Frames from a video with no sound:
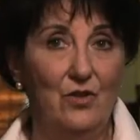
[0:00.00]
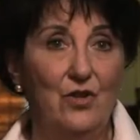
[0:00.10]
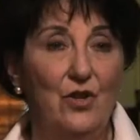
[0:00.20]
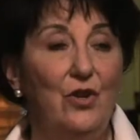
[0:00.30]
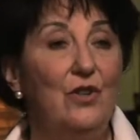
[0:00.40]

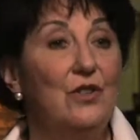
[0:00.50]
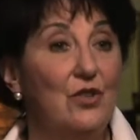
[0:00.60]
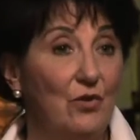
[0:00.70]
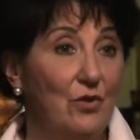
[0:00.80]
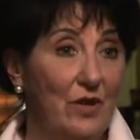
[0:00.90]
Judith's
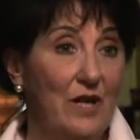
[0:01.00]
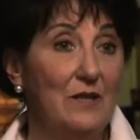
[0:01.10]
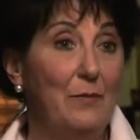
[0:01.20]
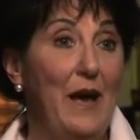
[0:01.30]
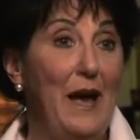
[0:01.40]
story
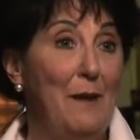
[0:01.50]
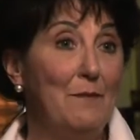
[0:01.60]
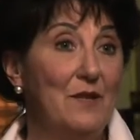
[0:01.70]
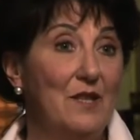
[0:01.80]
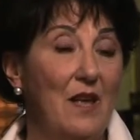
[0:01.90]
is
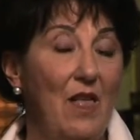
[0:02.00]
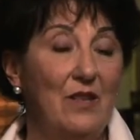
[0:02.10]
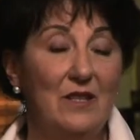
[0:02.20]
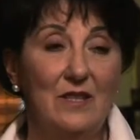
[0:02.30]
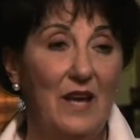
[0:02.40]
perhaps
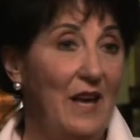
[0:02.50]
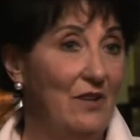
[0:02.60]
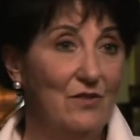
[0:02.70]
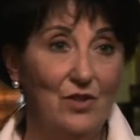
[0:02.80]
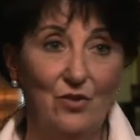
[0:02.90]
the
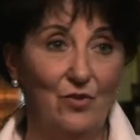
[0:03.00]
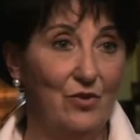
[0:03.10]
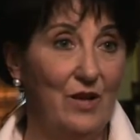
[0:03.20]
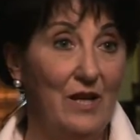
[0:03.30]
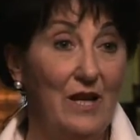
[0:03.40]
saddest
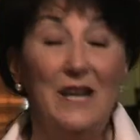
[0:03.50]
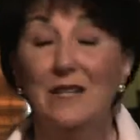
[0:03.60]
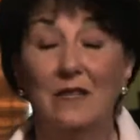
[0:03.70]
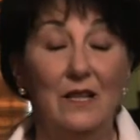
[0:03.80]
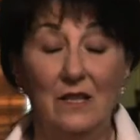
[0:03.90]
story,
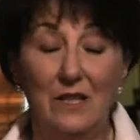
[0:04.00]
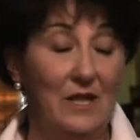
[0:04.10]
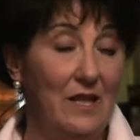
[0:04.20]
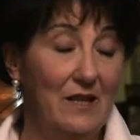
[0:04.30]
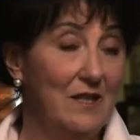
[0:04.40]
is
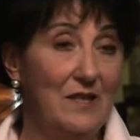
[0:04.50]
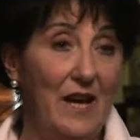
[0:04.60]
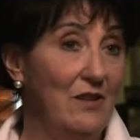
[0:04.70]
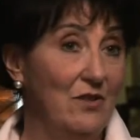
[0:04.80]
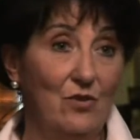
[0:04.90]
indeed the
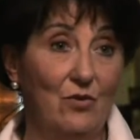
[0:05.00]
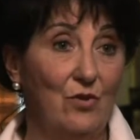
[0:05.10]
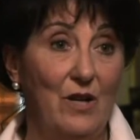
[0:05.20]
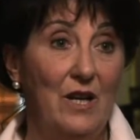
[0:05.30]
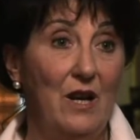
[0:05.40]
saddest
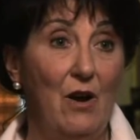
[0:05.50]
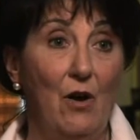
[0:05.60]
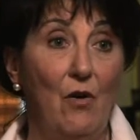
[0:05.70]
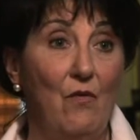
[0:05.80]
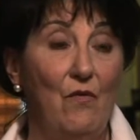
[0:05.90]
story
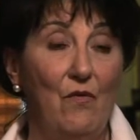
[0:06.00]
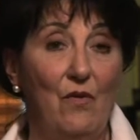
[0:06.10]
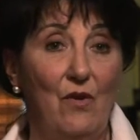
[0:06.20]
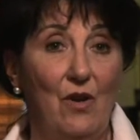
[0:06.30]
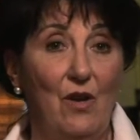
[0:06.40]
of
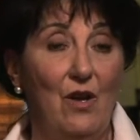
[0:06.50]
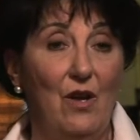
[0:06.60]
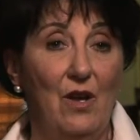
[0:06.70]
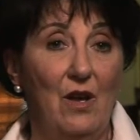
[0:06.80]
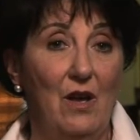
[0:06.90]

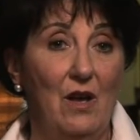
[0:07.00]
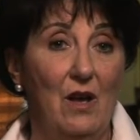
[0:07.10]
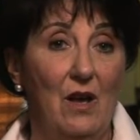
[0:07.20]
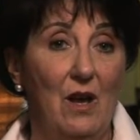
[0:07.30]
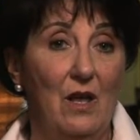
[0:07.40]

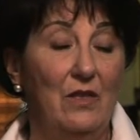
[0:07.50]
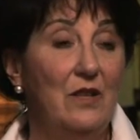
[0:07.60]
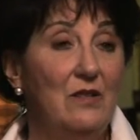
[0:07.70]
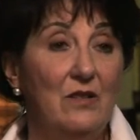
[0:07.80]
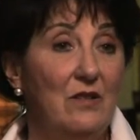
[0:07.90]

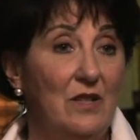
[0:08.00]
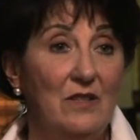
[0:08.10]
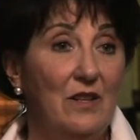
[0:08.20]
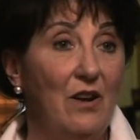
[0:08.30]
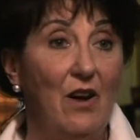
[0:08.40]
this
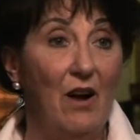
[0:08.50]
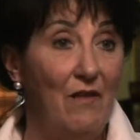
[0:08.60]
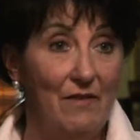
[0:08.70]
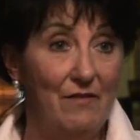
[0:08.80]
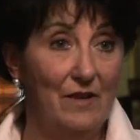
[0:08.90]
disease that
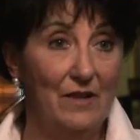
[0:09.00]
I've ever